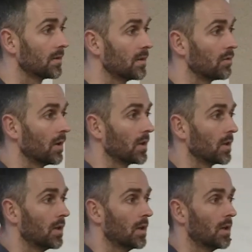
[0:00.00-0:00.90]
that it's running,
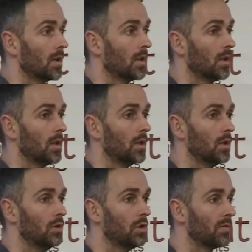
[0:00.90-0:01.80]

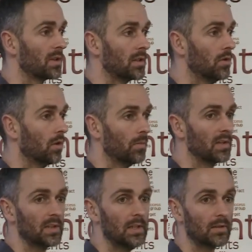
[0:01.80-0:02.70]
you have this
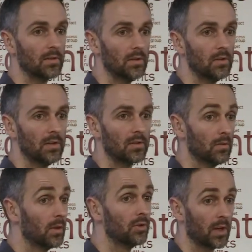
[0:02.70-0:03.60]
enormous heat that
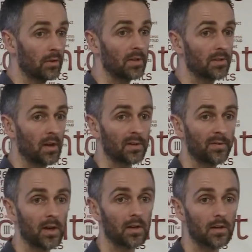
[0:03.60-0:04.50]
that generally starts a
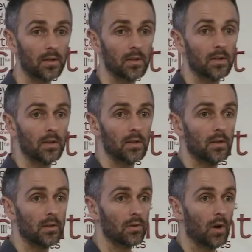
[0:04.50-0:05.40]
fire.
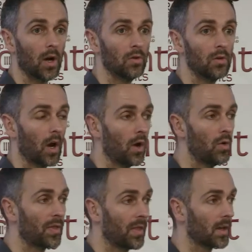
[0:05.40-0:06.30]
So how
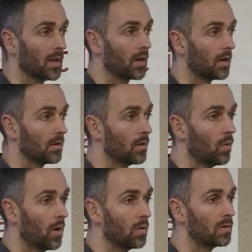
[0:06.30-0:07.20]
thick are the
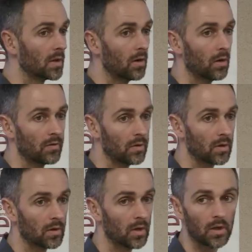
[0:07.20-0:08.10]
walls and all of
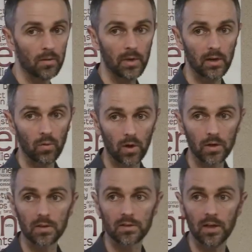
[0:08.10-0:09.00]
your
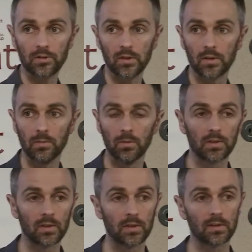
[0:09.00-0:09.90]
metalwork, etc., to be able
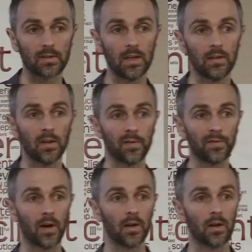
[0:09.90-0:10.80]
to contain that
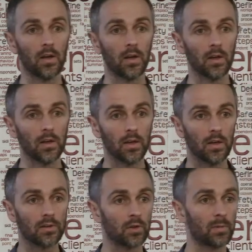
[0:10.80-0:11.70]
fire and
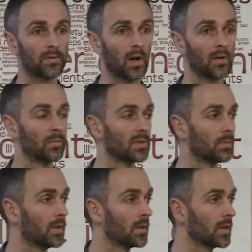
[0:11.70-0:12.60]
stop a fire from
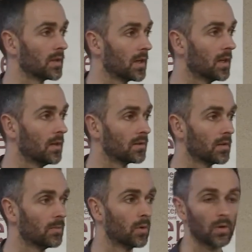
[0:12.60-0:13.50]
spreading, again, is an
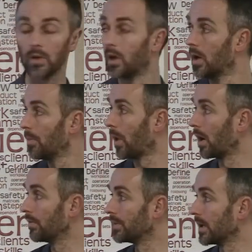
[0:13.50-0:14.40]
important
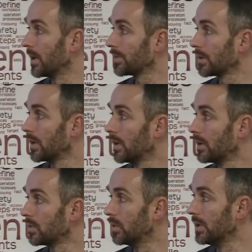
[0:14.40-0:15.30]
part of the test.
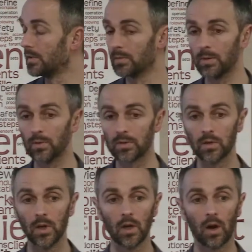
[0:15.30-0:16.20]
So we need to be able
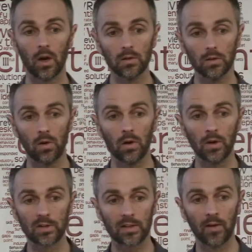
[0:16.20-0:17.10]
to, our
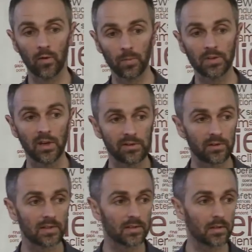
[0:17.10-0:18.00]
longest ever protection
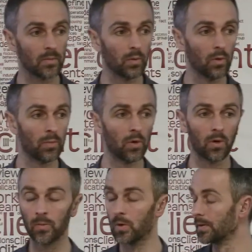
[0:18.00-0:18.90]
system that we will put
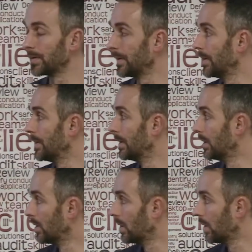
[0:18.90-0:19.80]
on board,
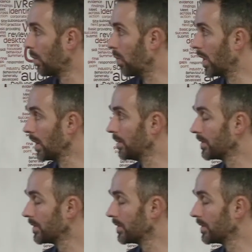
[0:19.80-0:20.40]
will